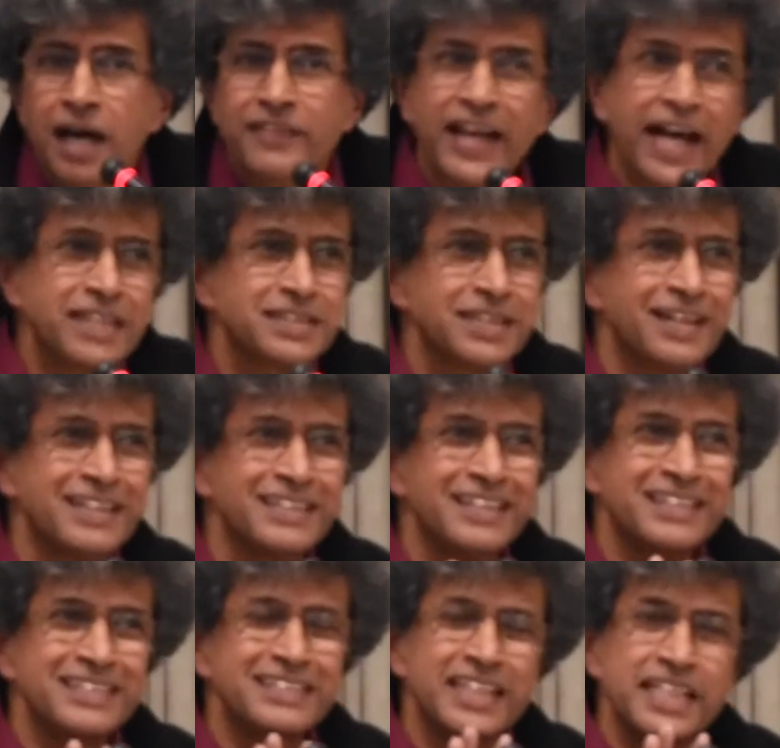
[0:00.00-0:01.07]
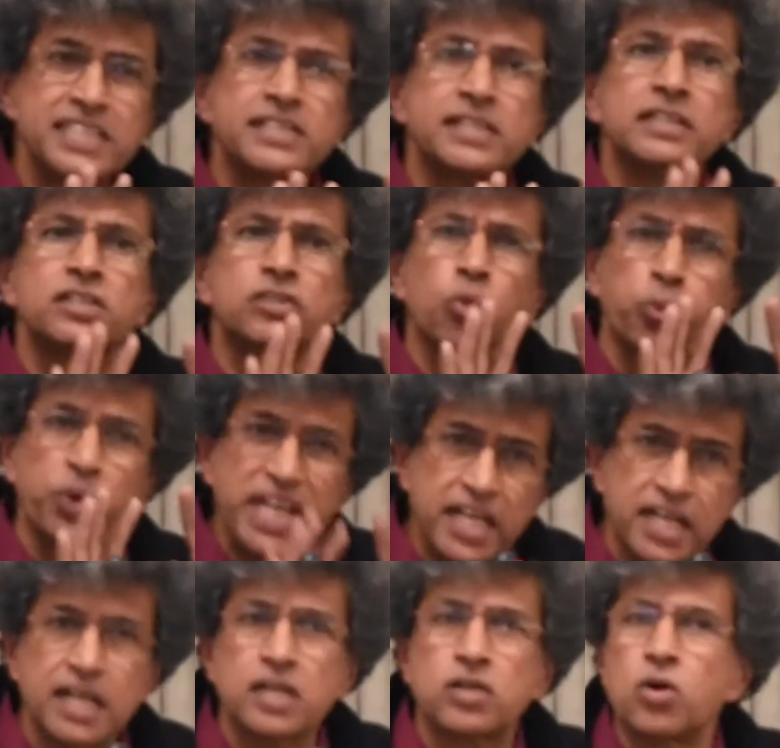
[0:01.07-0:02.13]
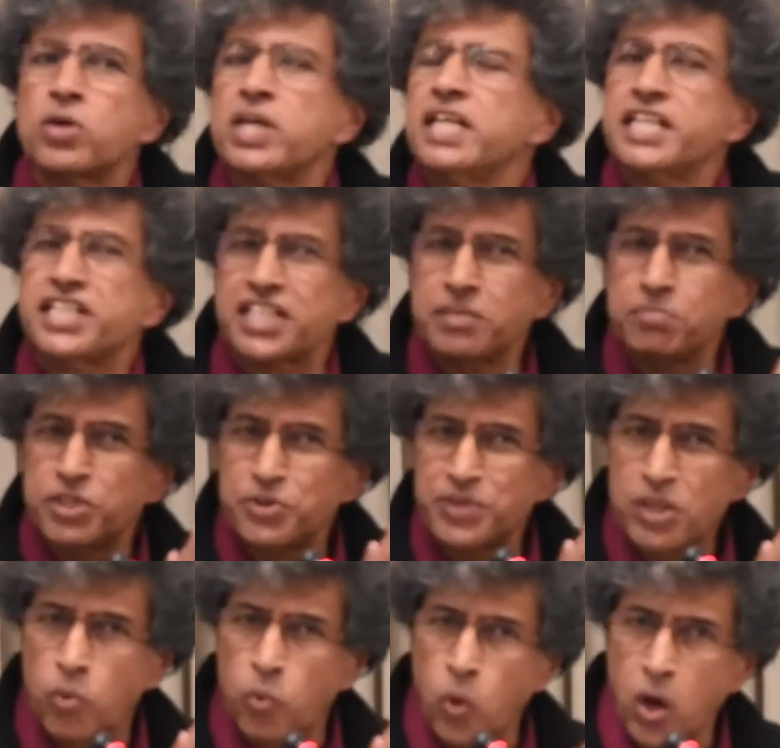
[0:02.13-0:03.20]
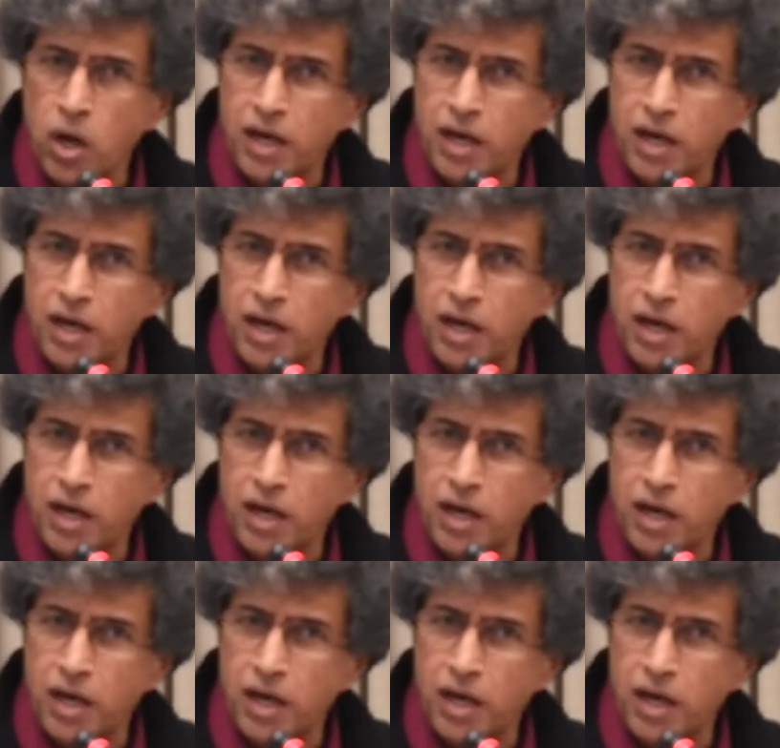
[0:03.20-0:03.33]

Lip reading: that there is a weaker correlation between